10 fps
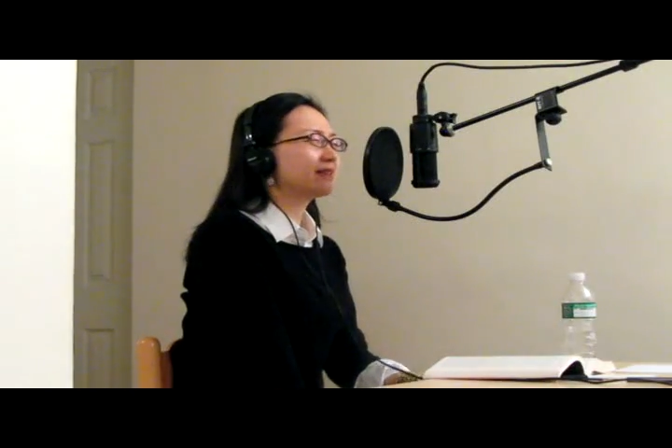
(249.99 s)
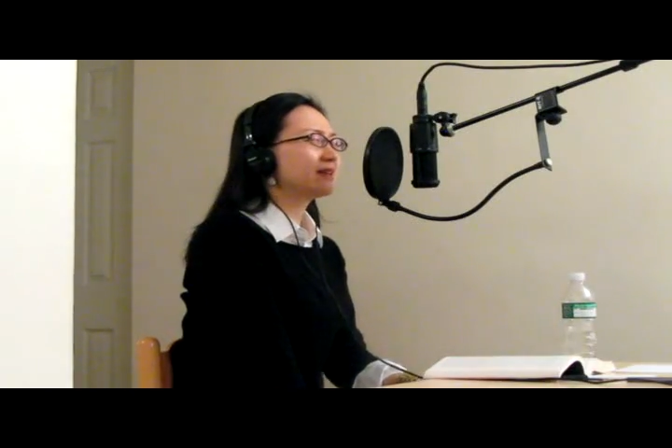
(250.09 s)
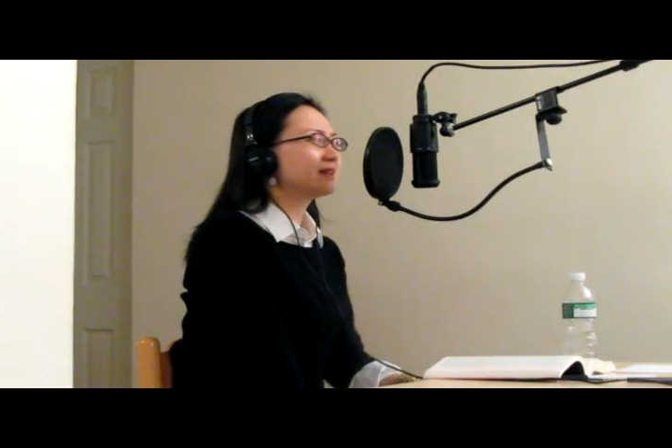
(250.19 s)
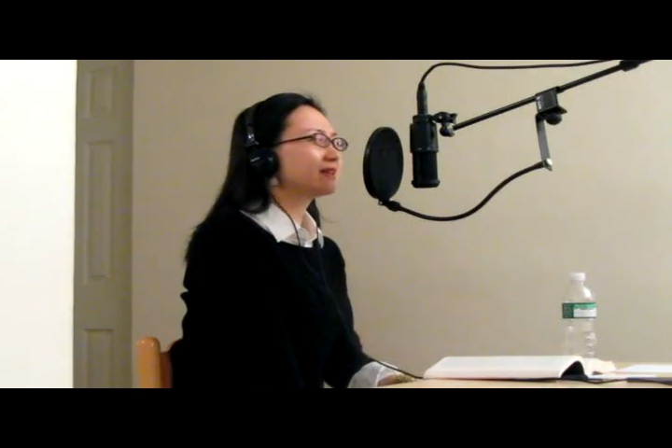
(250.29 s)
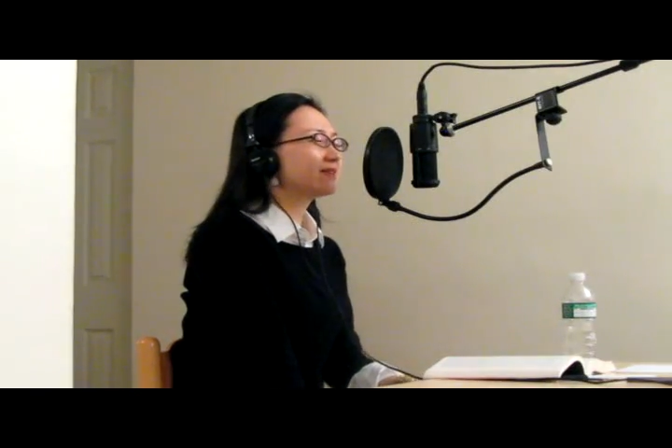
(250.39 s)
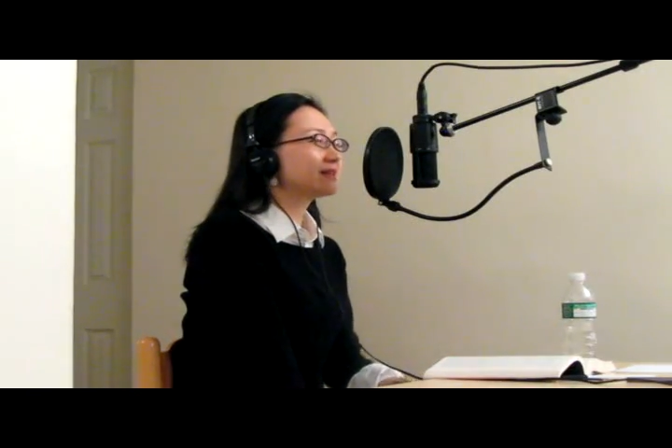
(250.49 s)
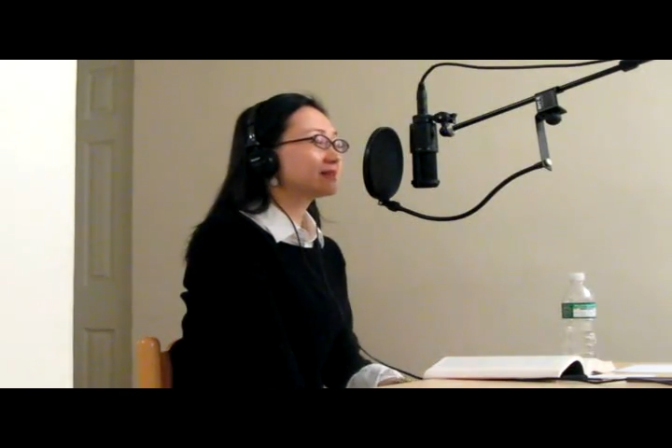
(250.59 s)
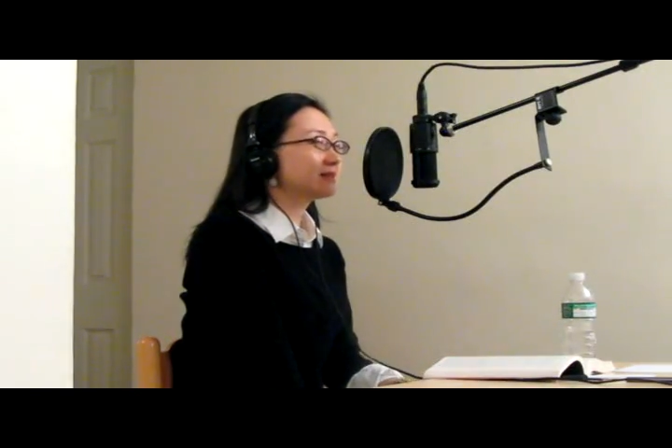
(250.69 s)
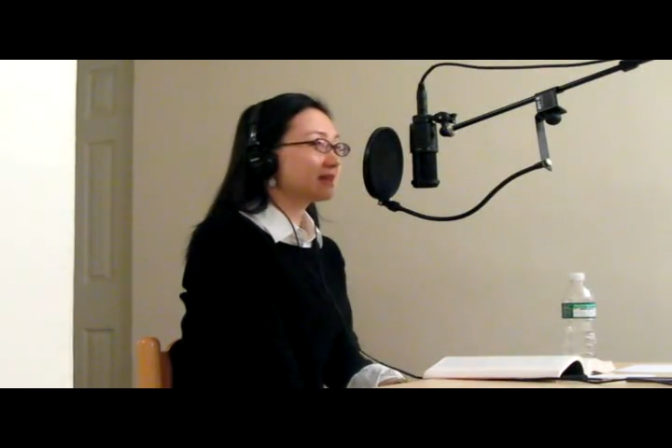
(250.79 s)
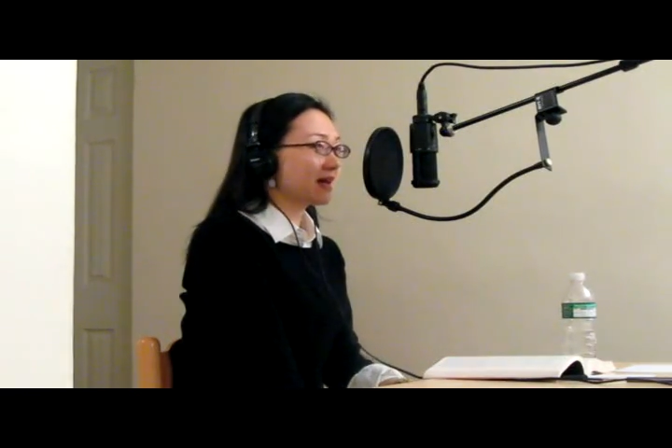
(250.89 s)
I think that if I
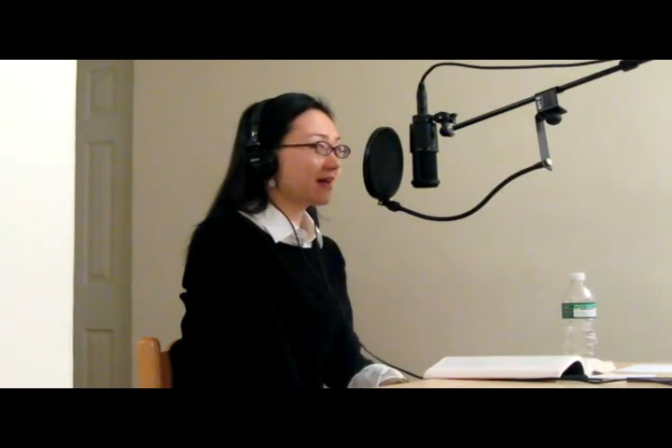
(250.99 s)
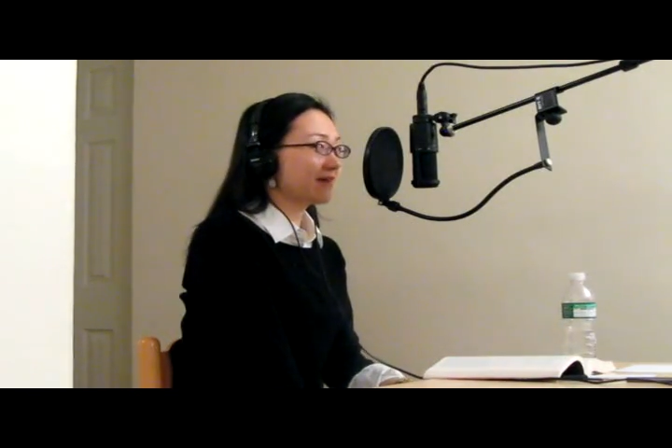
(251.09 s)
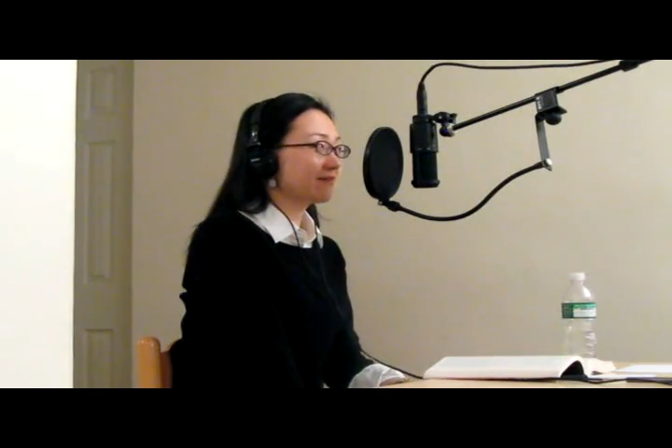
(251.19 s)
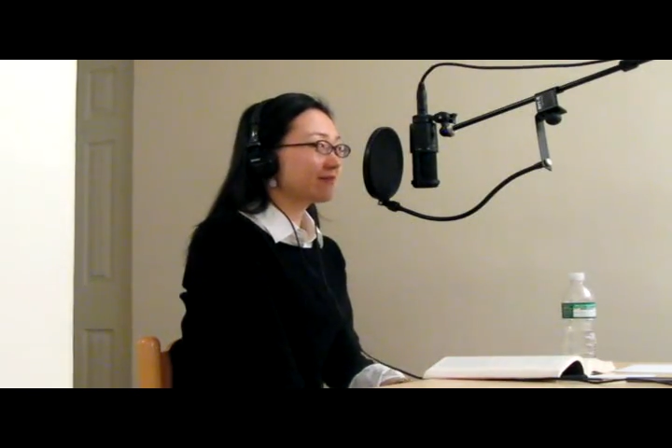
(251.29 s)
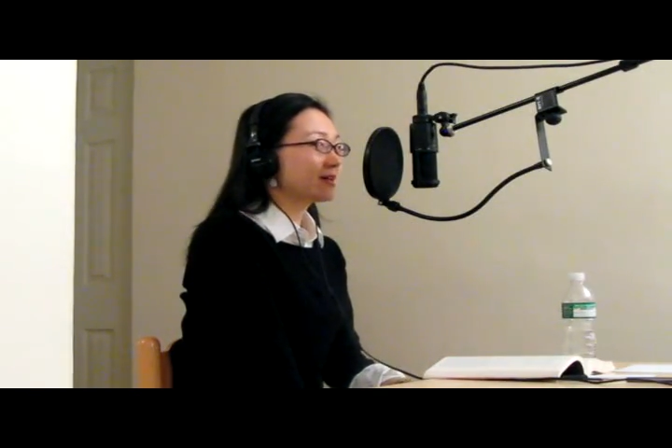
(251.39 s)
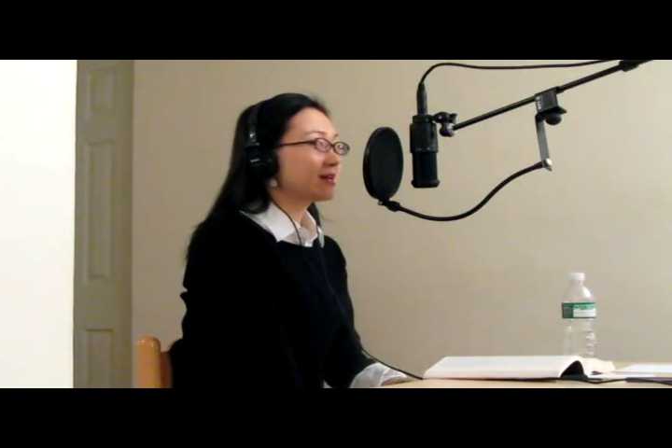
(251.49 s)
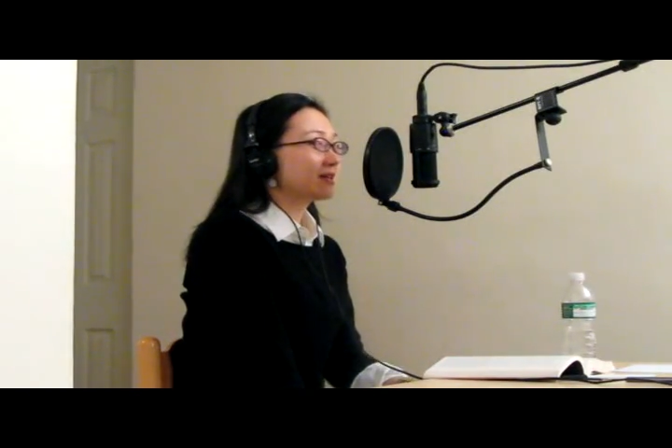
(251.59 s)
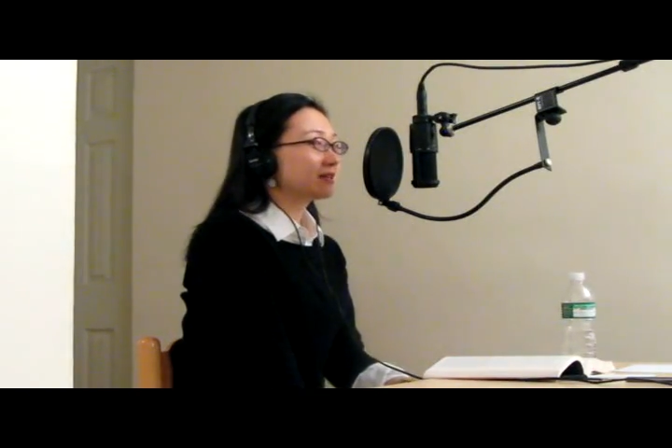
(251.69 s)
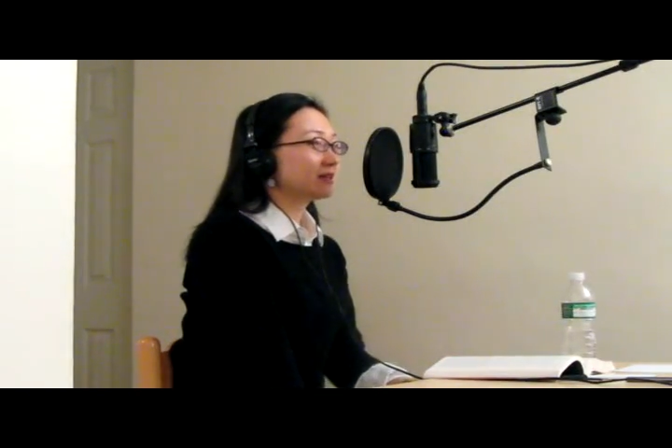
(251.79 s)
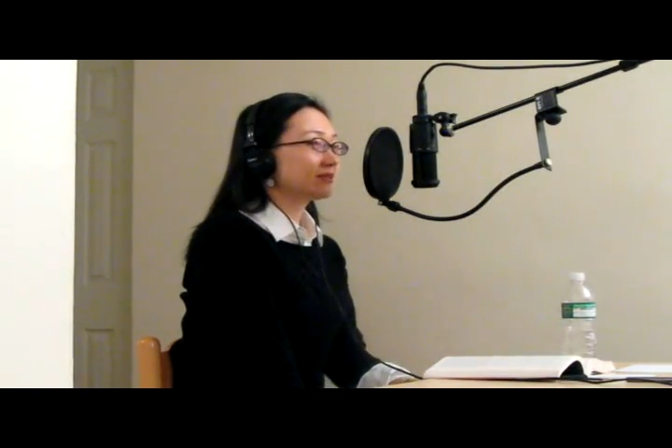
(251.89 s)
didn't have
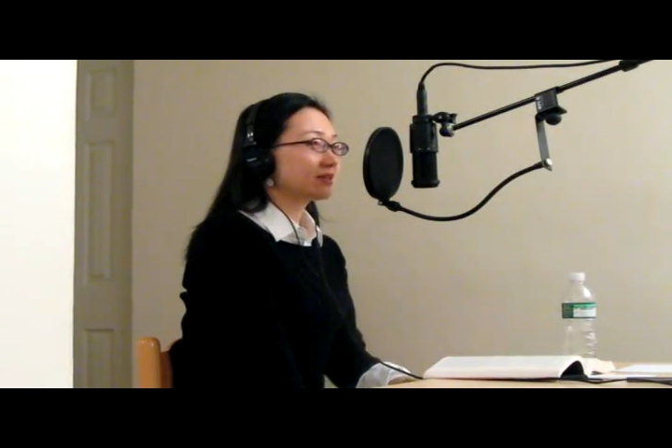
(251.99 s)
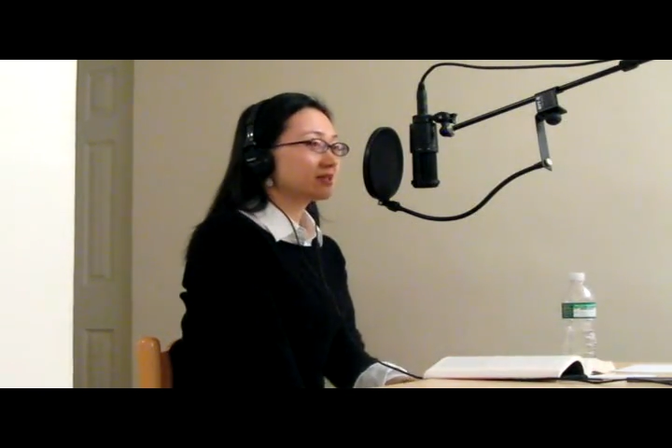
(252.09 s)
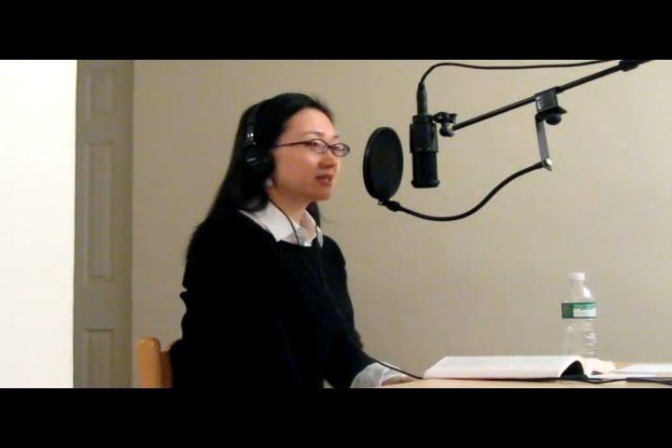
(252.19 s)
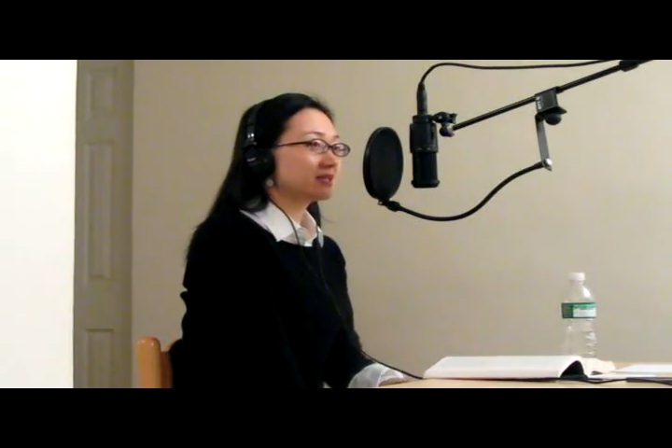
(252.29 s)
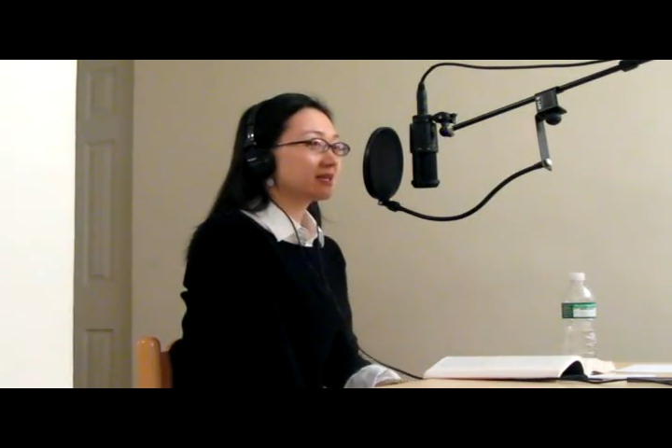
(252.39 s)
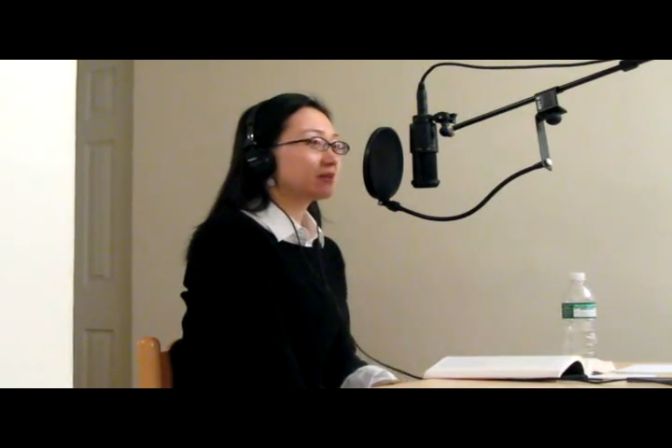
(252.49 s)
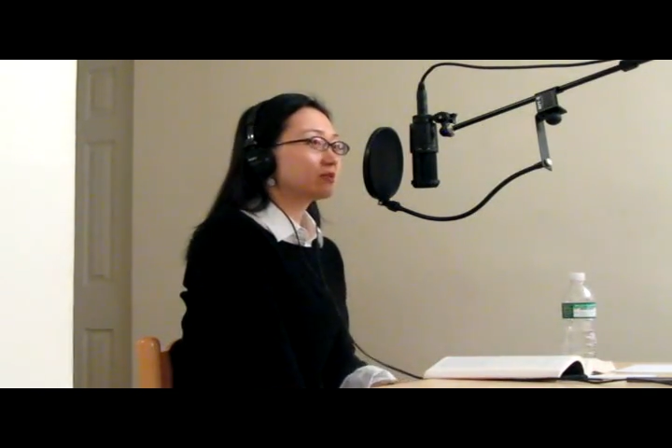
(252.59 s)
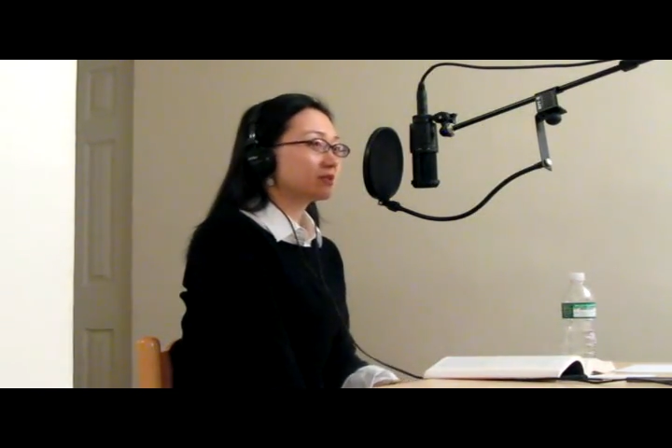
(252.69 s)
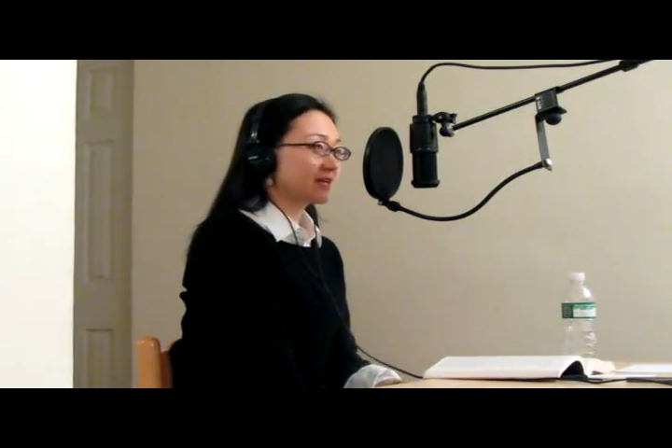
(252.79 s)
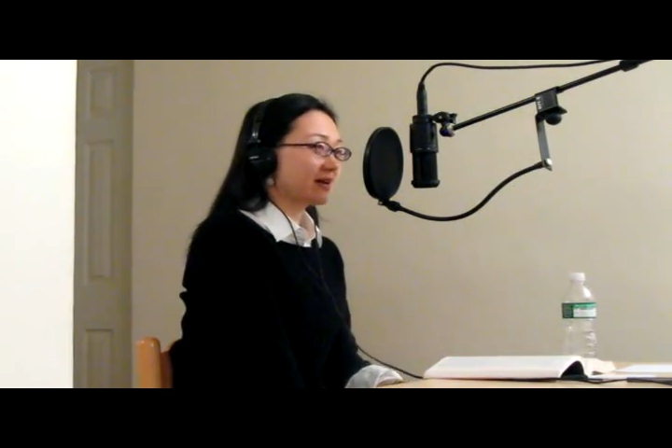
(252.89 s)
the liver disease that I
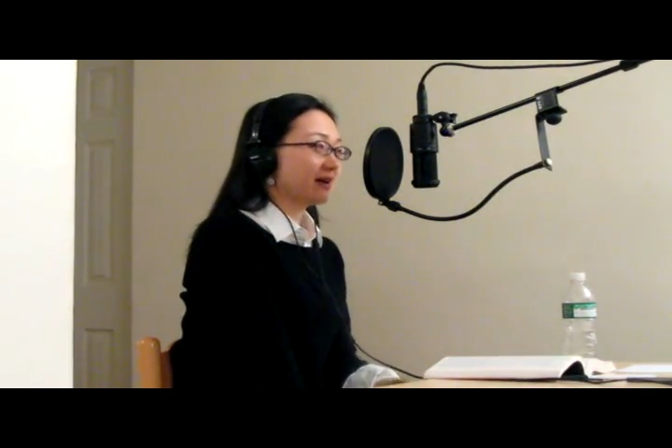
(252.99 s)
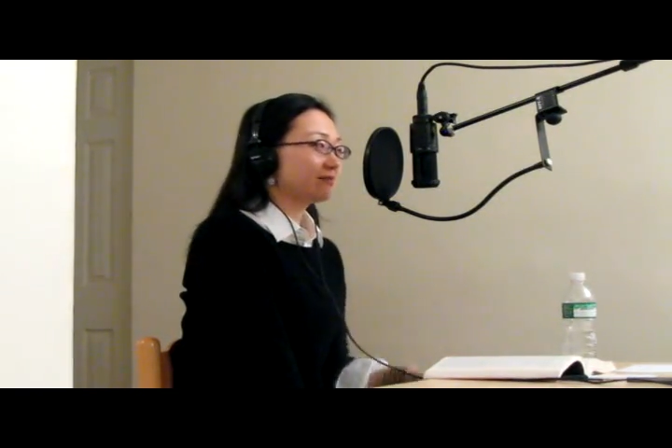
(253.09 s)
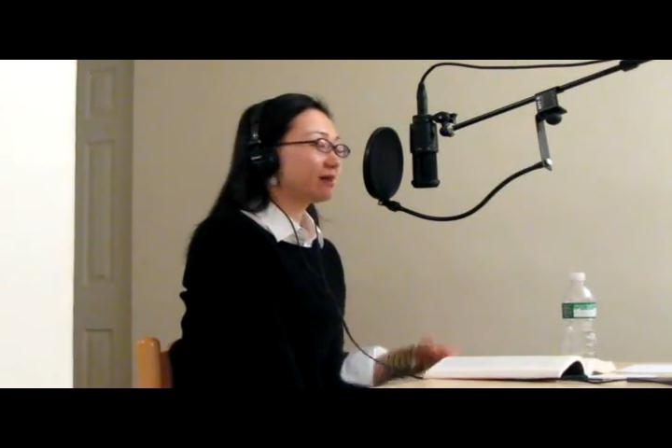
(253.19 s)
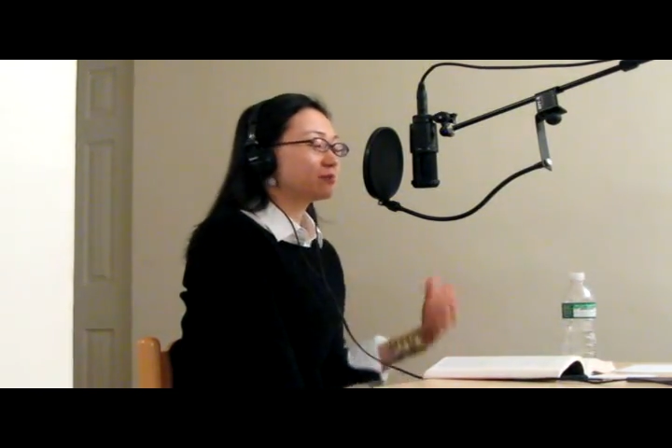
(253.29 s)
used to have,